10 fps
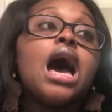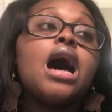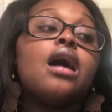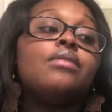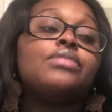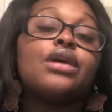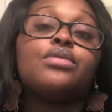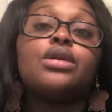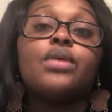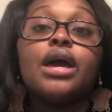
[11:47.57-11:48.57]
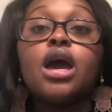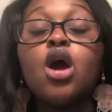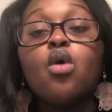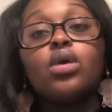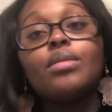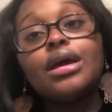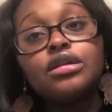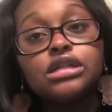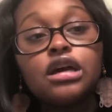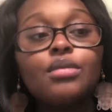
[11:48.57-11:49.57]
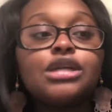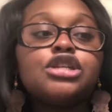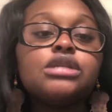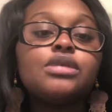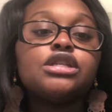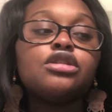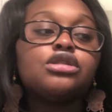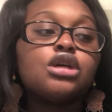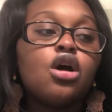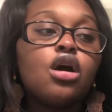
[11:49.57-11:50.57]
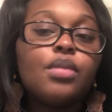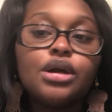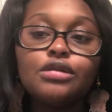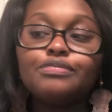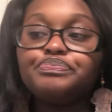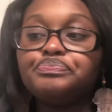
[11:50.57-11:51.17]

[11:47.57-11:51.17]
They went away. What am I using on my stretch marks? I use cocoa butter